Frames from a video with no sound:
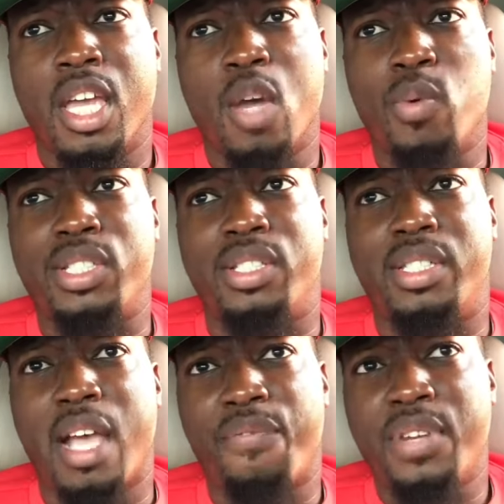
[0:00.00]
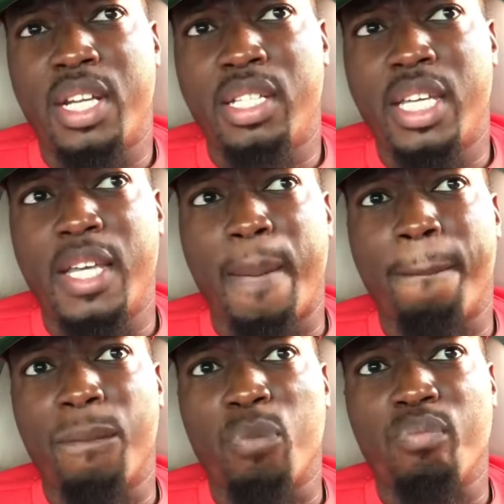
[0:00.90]
it was definitely
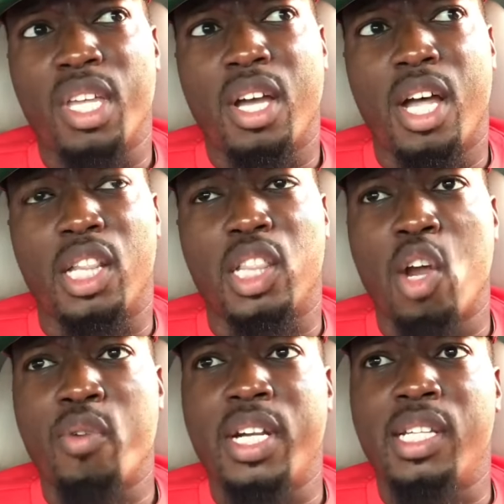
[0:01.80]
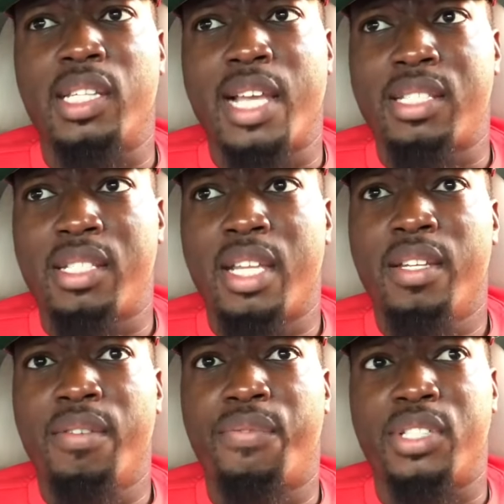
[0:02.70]
a learning
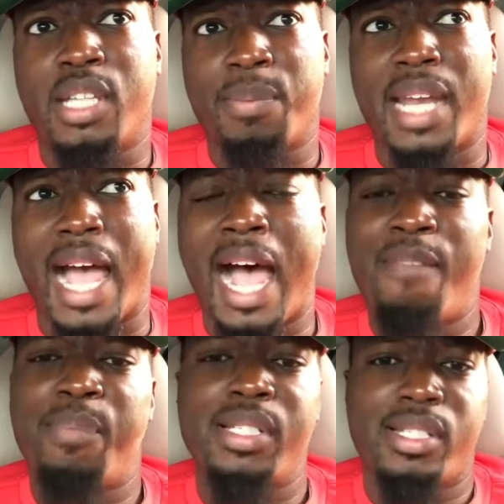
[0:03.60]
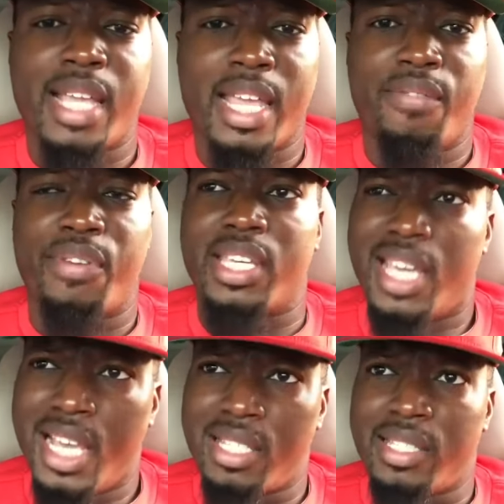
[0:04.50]
lesson for something I've been saying for
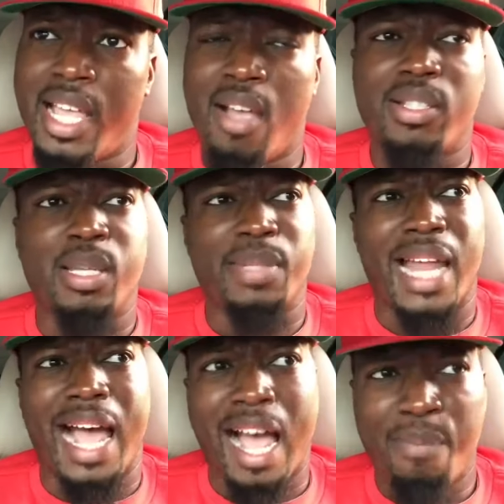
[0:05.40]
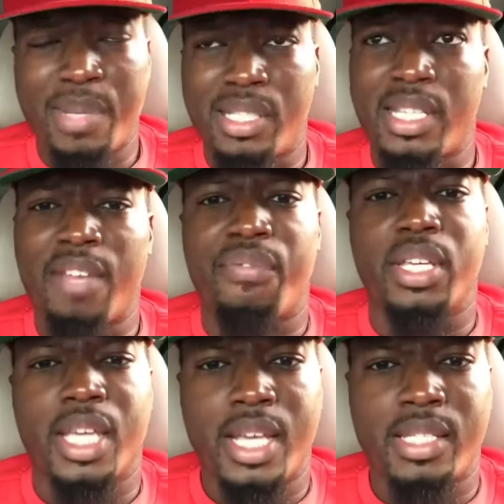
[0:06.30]
years now, and something I've been seeing for
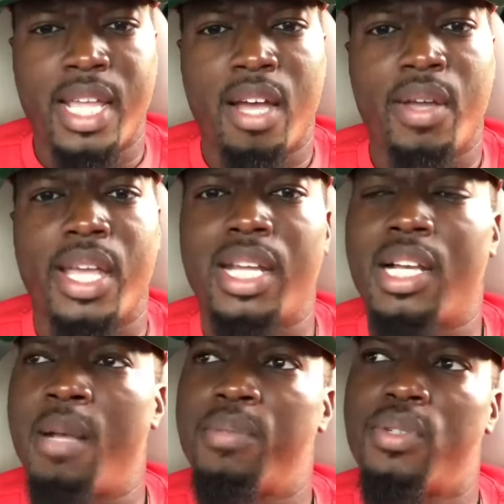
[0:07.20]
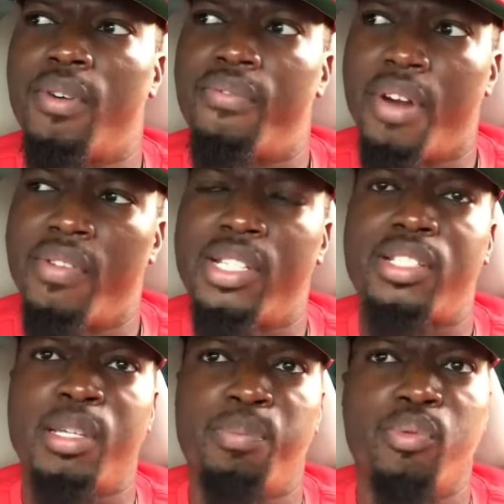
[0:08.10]
years now, and it comes to a very
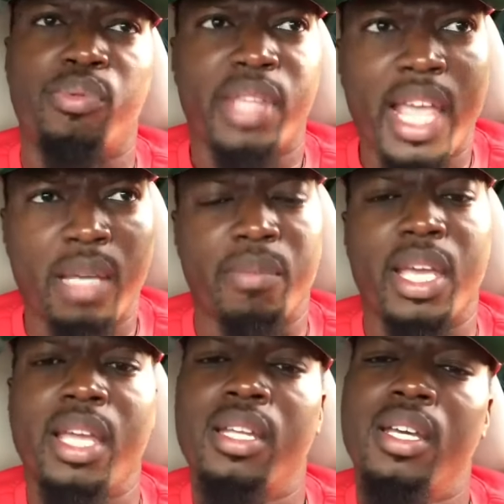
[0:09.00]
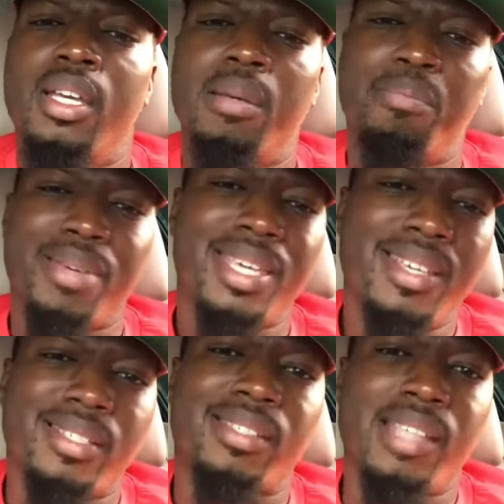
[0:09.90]
simple thing, man. Be
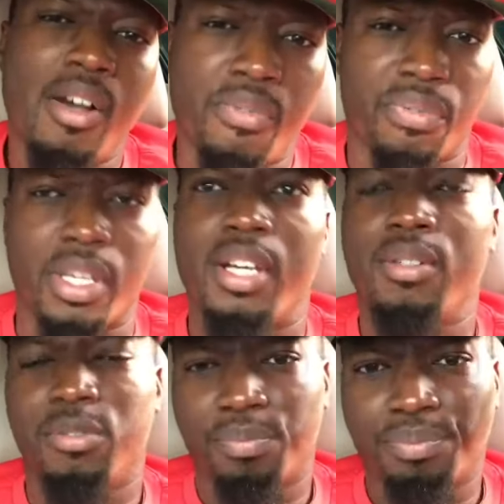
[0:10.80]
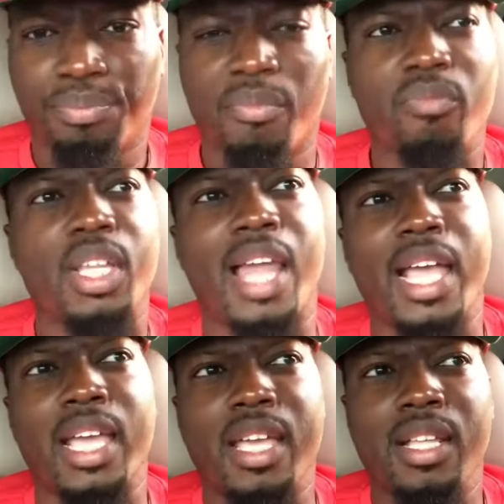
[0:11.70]
yourself, yo. Like,